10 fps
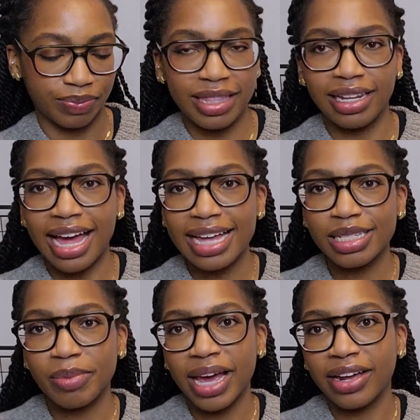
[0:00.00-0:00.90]
And the
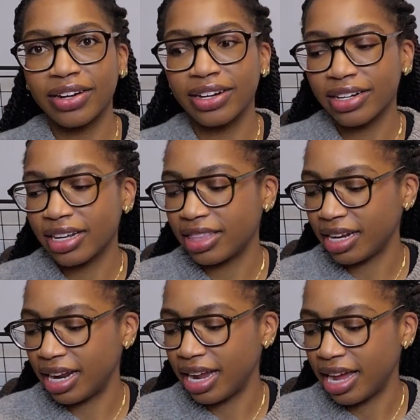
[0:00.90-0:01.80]
last pattern that
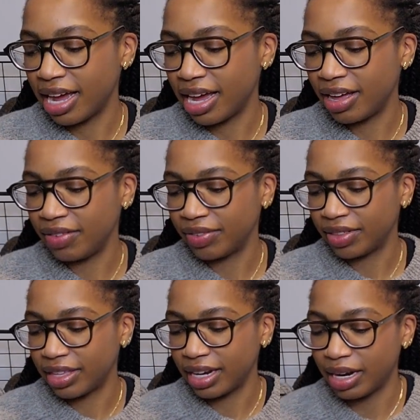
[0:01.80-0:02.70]
I
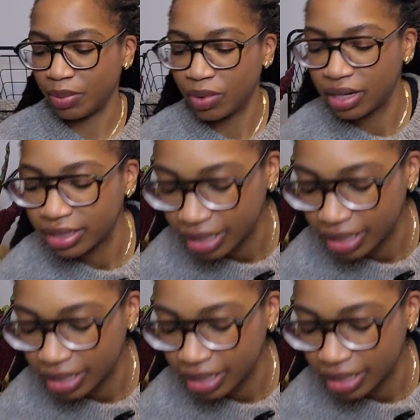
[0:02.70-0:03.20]
have that I want to